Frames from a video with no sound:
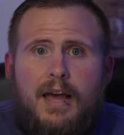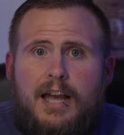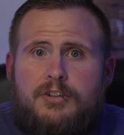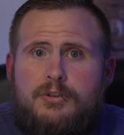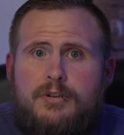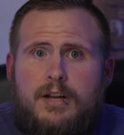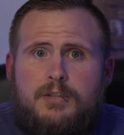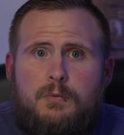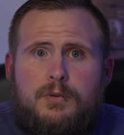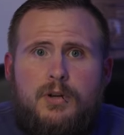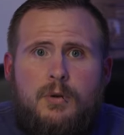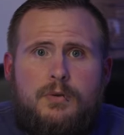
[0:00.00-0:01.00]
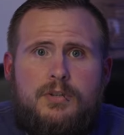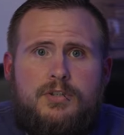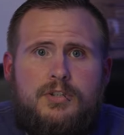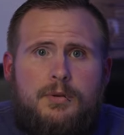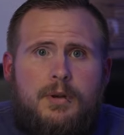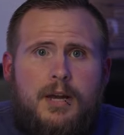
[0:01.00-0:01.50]
astronauts were told to
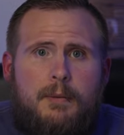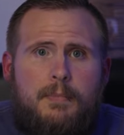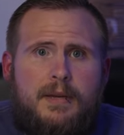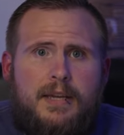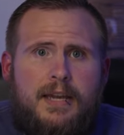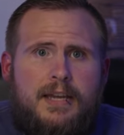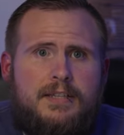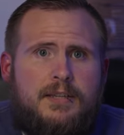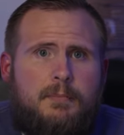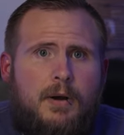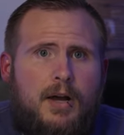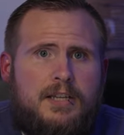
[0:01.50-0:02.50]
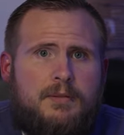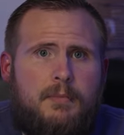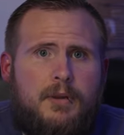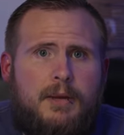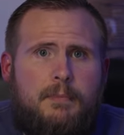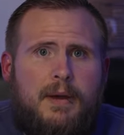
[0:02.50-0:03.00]
suit up in case the
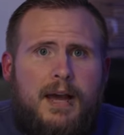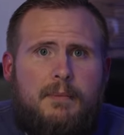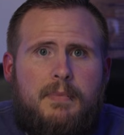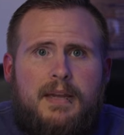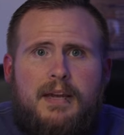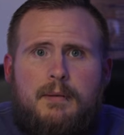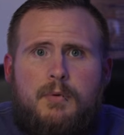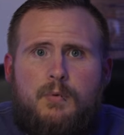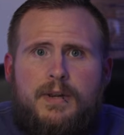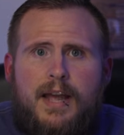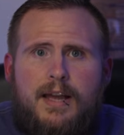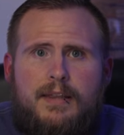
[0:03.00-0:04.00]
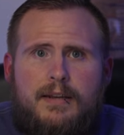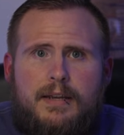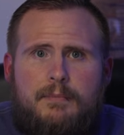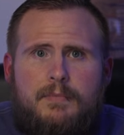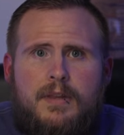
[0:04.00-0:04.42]
possible impact became a reality.